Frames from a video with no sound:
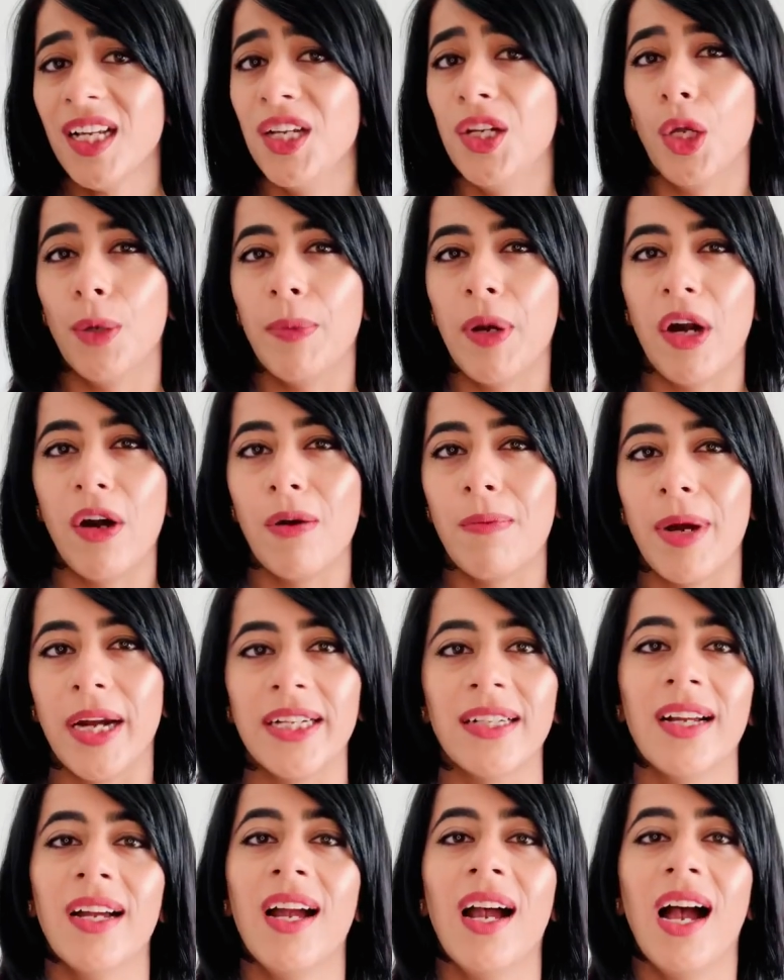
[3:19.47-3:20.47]

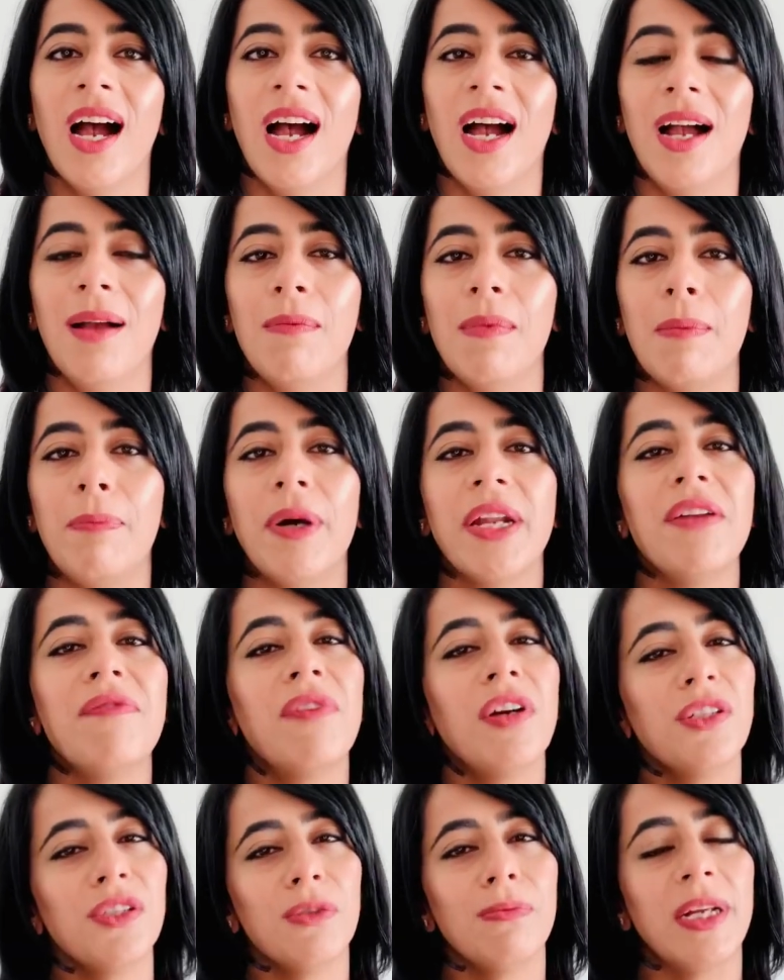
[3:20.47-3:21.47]
loperamide. But in
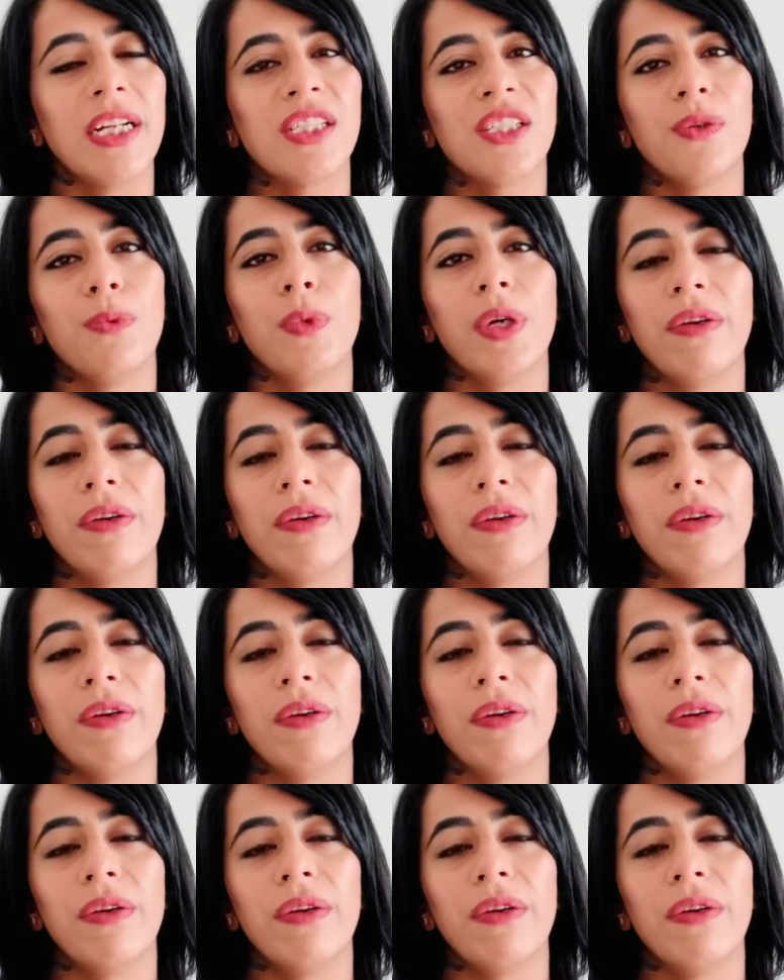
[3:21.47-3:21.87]
functional medicine,